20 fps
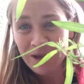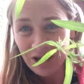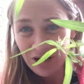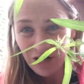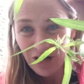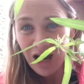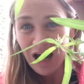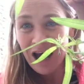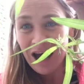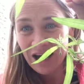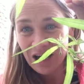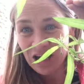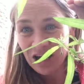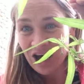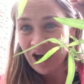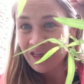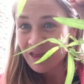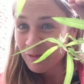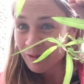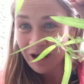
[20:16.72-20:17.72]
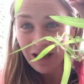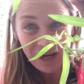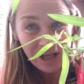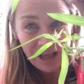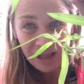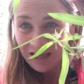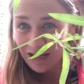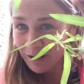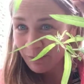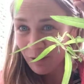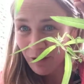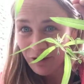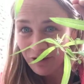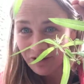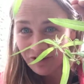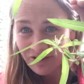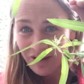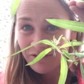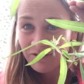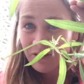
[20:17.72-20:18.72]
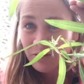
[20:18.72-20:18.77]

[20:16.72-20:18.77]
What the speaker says: meter higher, and then we got to clean up all this stuff,